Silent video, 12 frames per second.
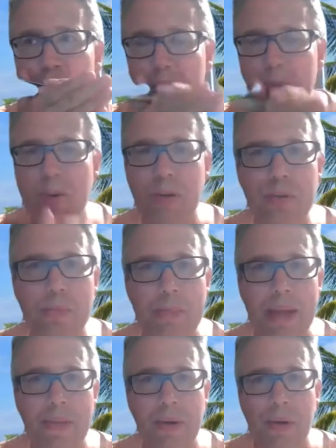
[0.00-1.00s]
also
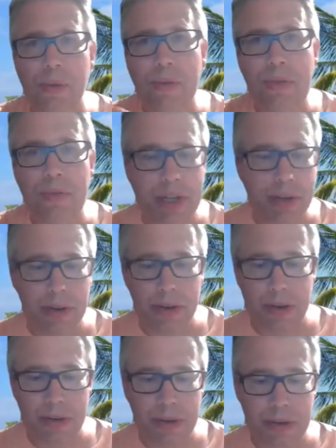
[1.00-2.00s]
bend whole 3 on
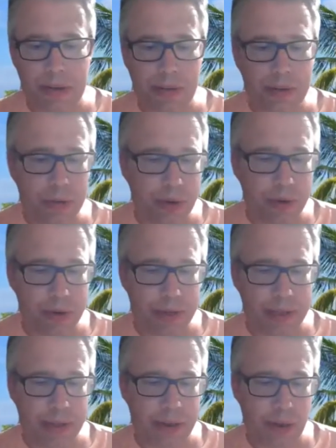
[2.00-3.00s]
a Thunderbird in
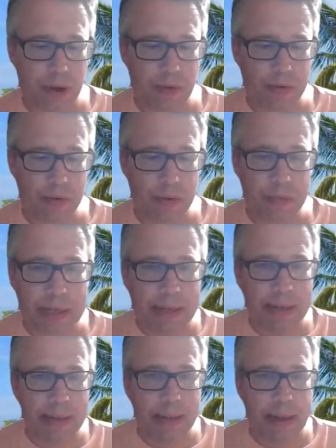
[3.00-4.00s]
low B,
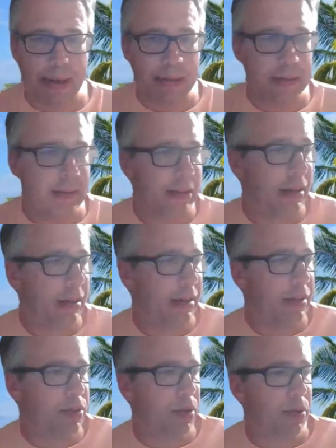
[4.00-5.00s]
that is.
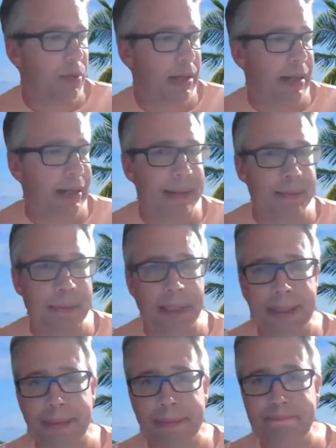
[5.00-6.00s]
So,
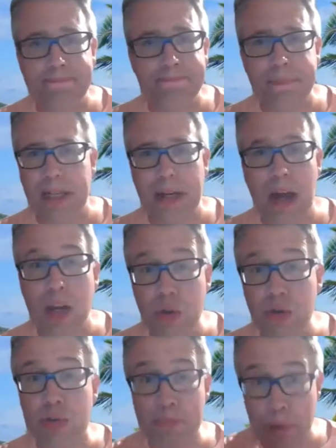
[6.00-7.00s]
I
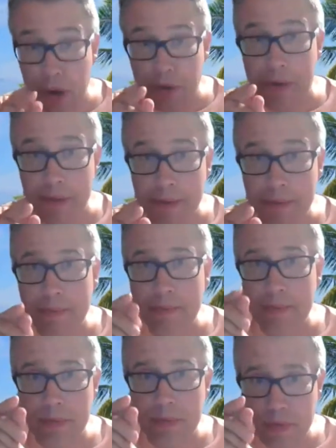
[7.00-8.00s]
use pucker
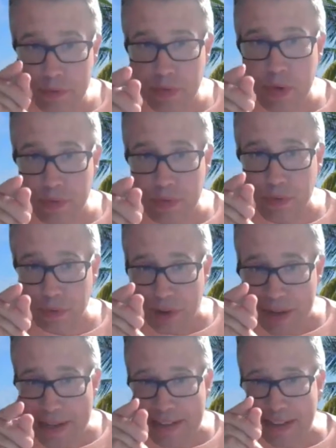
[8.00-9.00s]
for
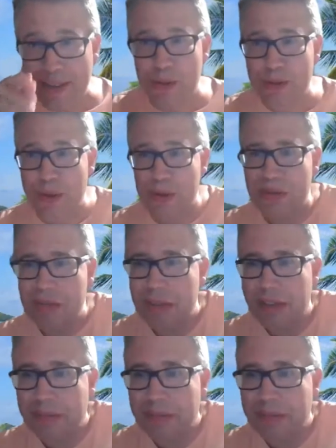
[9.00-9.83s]
hitting those notes. Yeah.